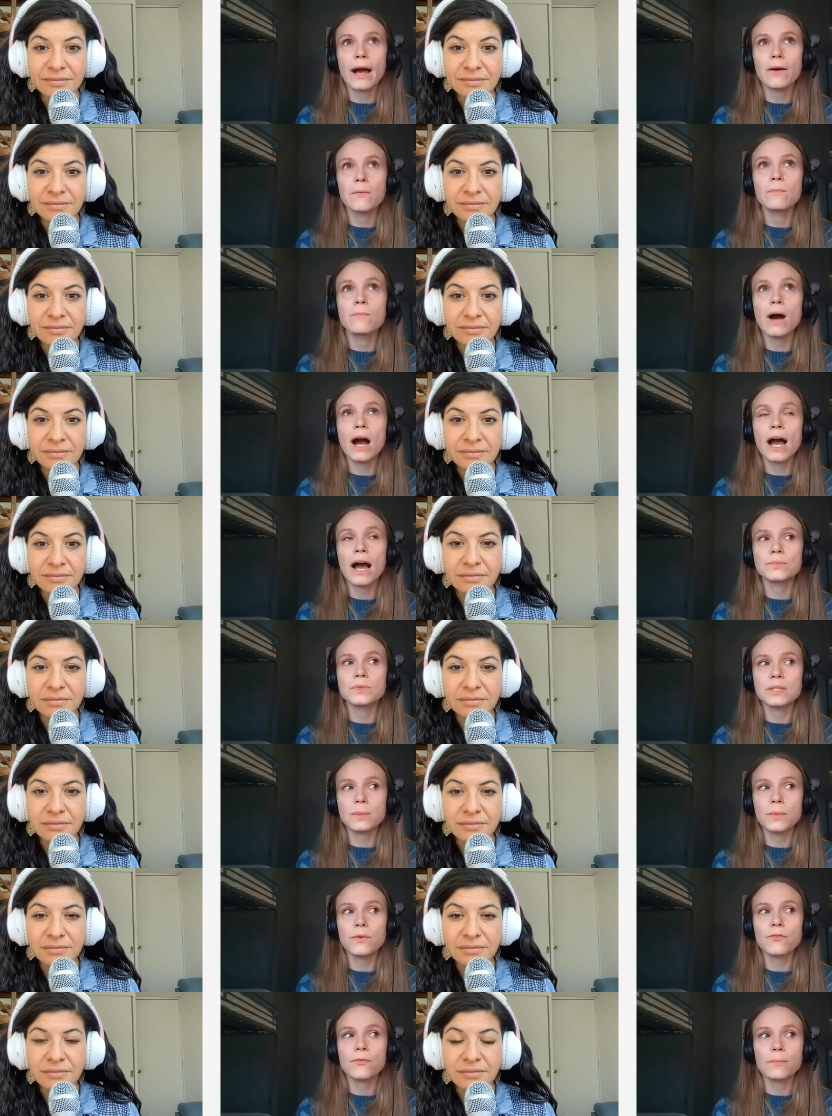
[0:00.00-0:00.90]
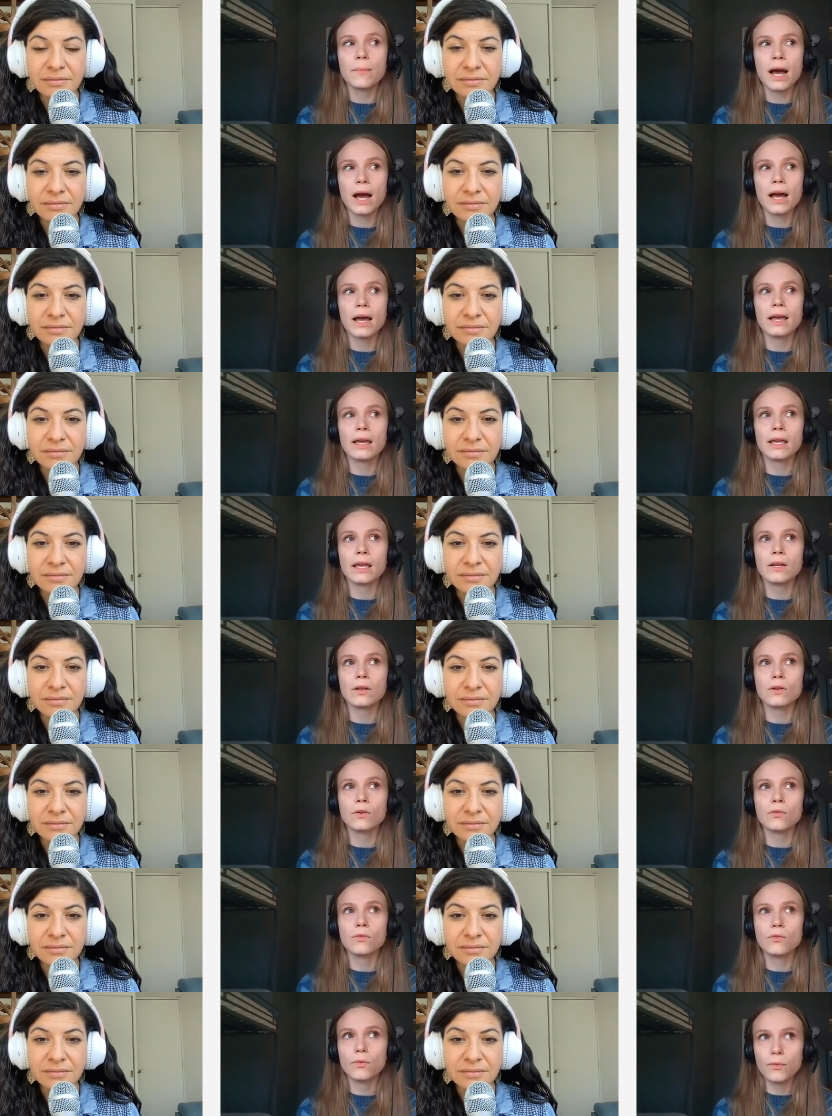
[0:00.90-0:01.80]
Speaker 1: my some of my
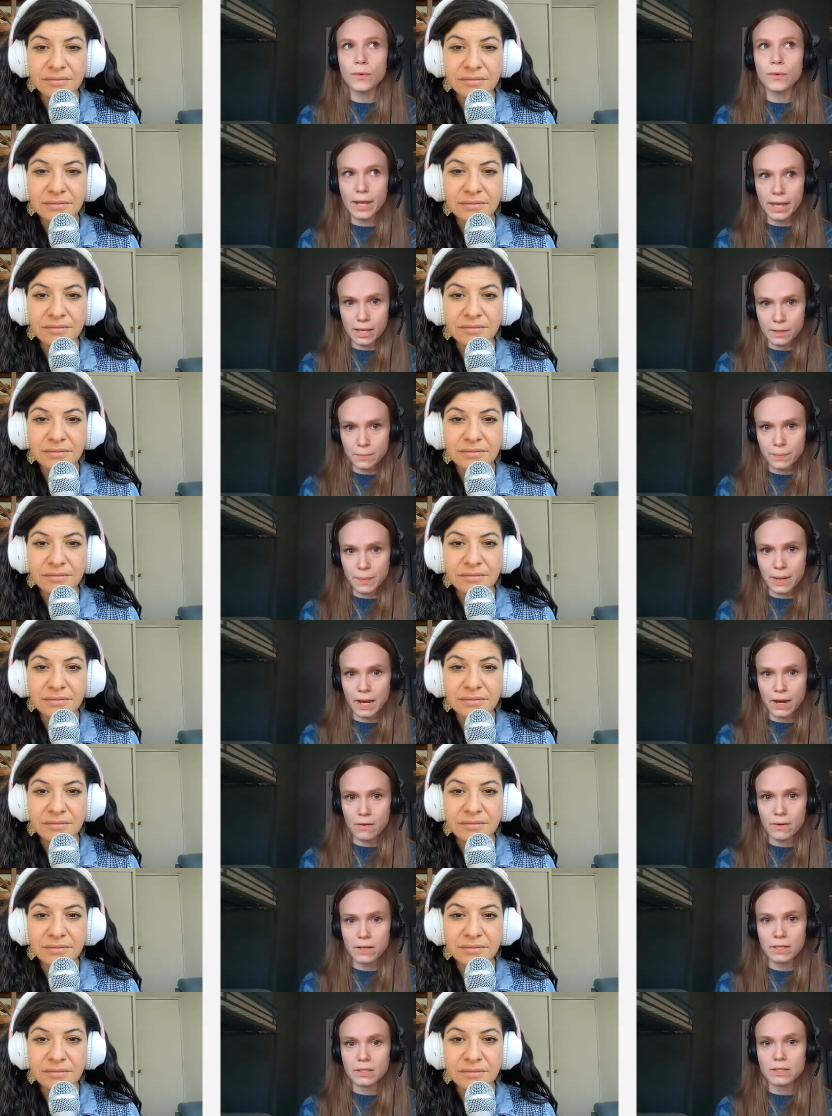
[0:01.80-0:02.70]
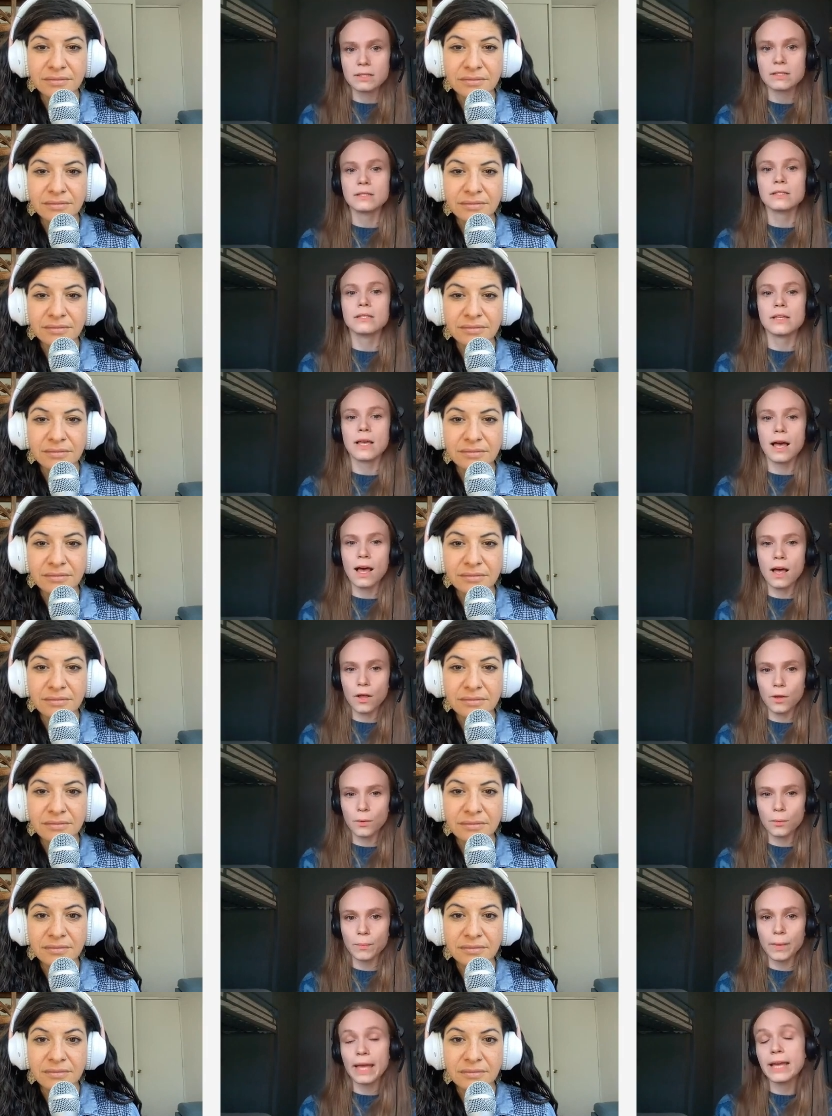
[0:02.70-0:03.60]
grandparents
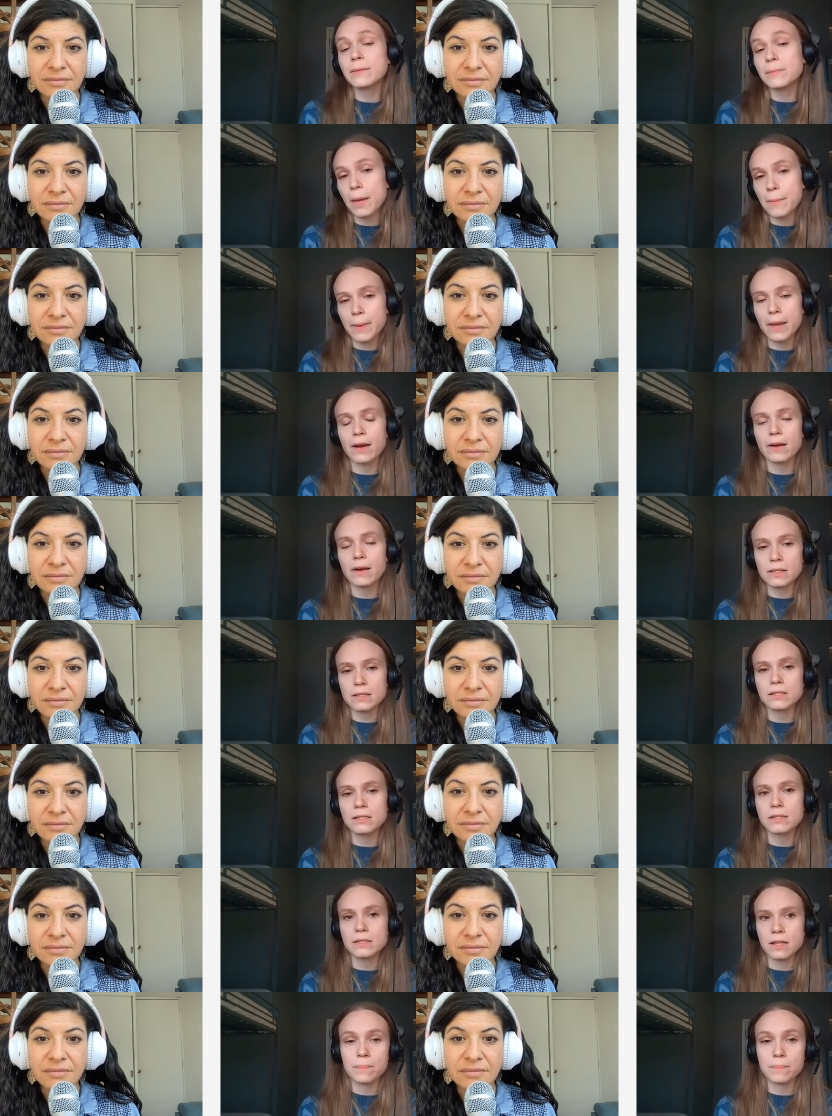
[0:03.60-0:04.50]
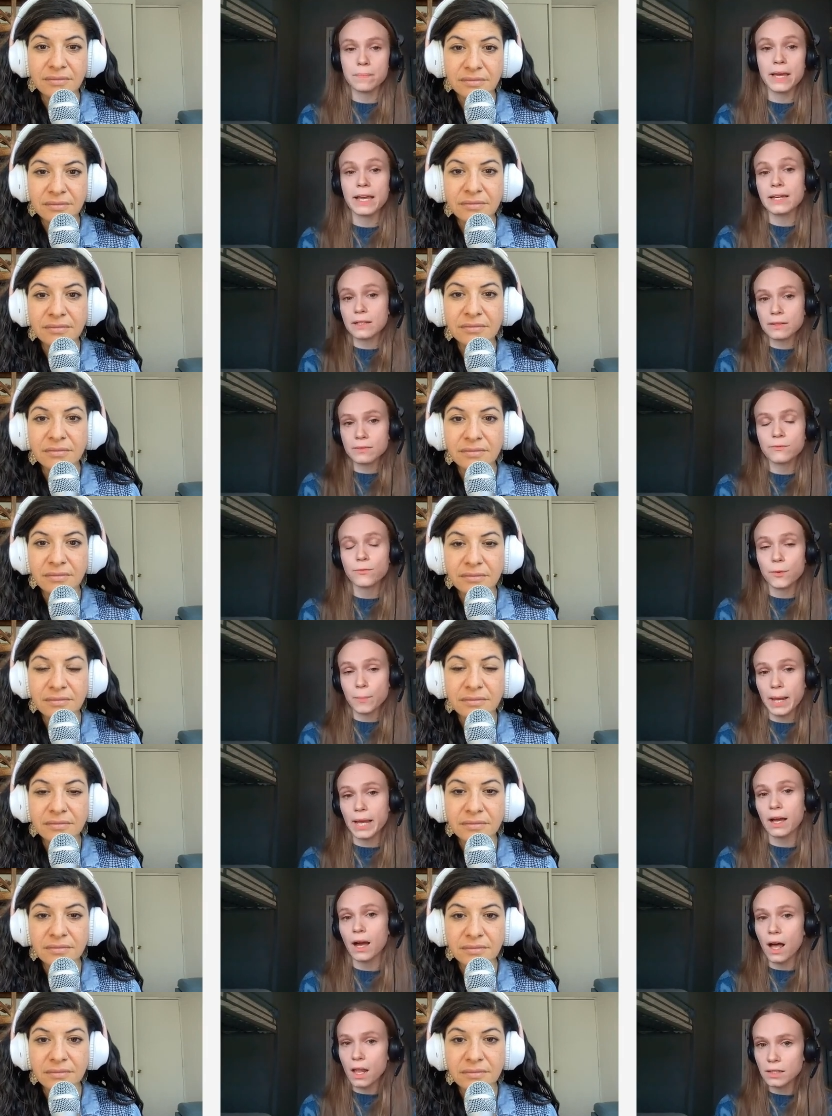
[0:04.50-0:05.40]
helped and my parents paid for
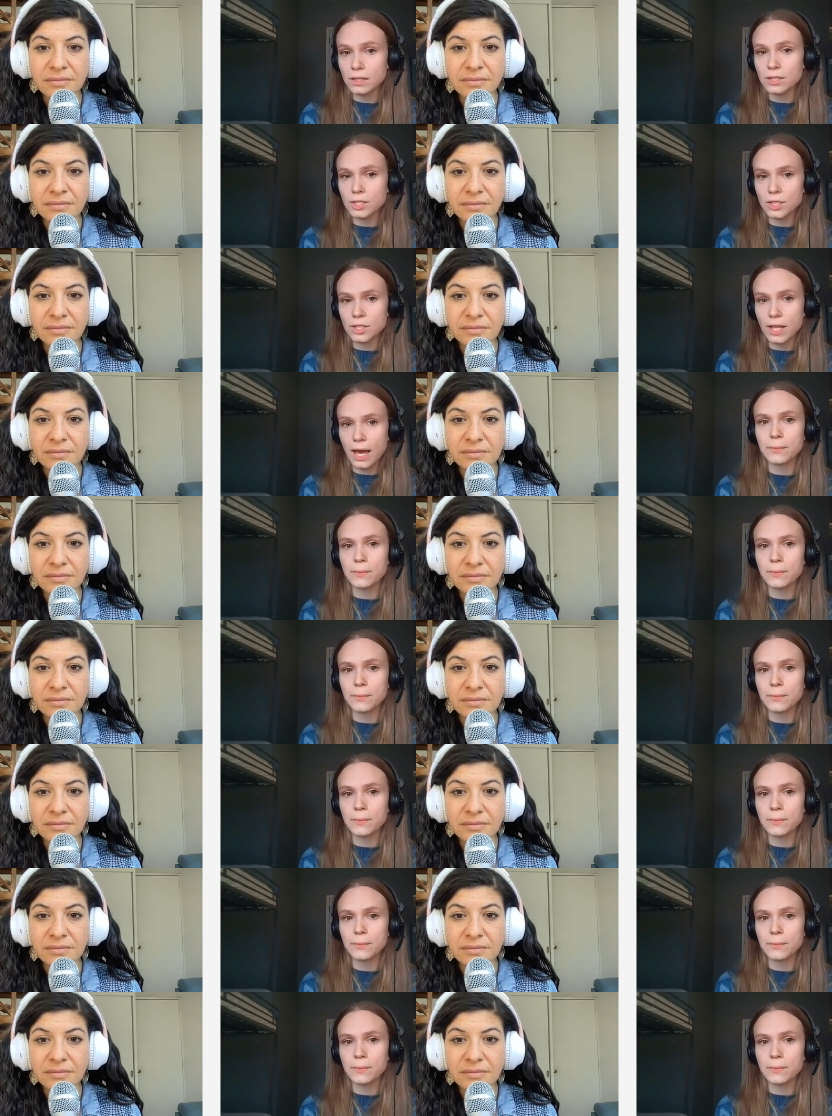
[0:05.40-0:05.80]
my college.